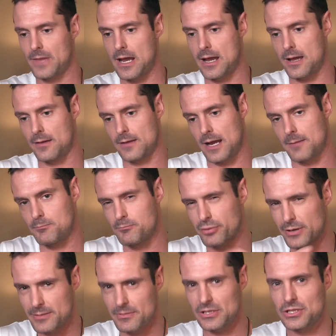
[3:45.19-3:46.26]
I
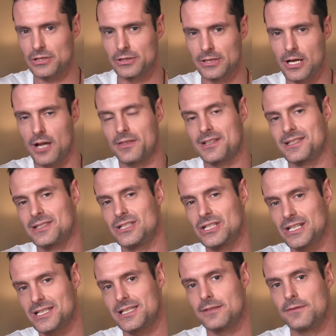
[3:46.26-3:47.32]
pretty much got the
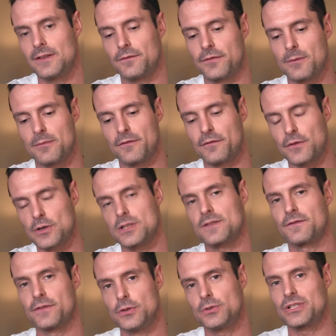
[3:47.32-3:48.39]
gist of it from the
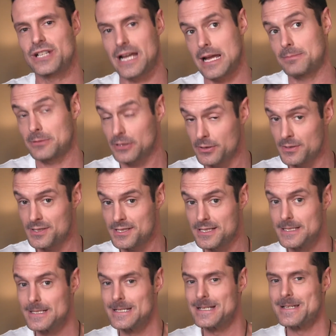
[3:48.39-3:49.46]
first few chapters,
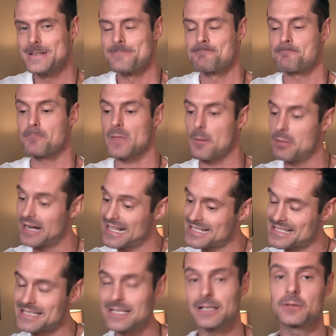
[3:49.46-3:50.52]
but I
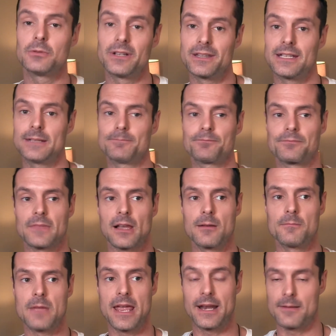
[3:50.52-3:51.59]
stuck with it,
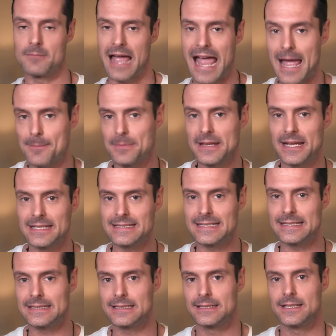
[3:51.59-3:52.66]
and I'm happy I
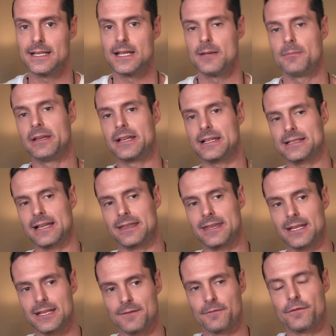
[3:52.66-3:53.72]
did, because I
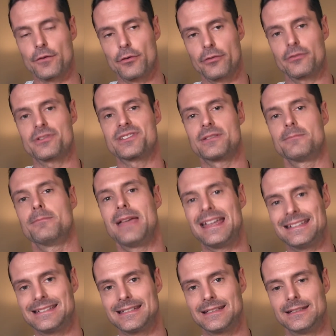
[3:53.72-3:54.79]
think it further
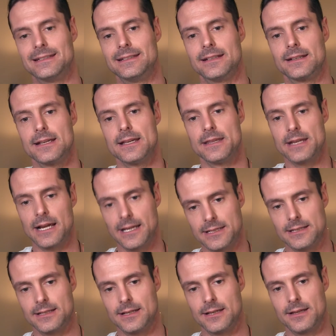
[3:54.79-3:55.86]
cemented
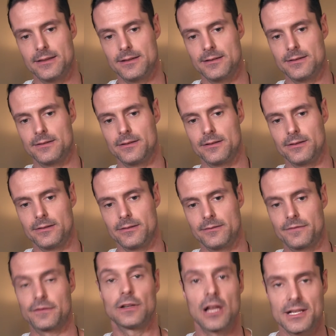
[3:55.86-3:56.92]
the
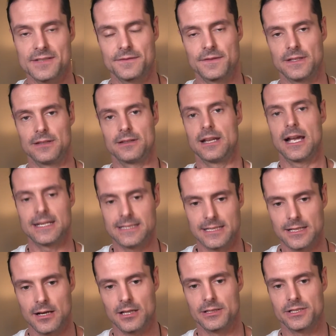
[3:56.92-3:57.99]
philosophy, the
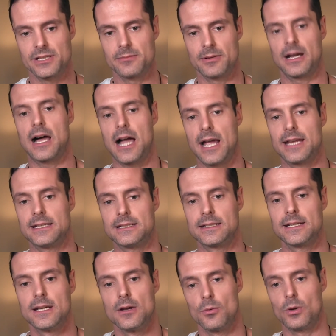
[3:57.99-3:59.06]
ideology behind
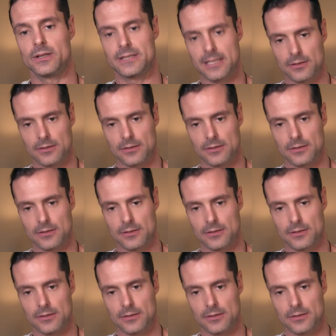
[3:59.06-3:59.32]
what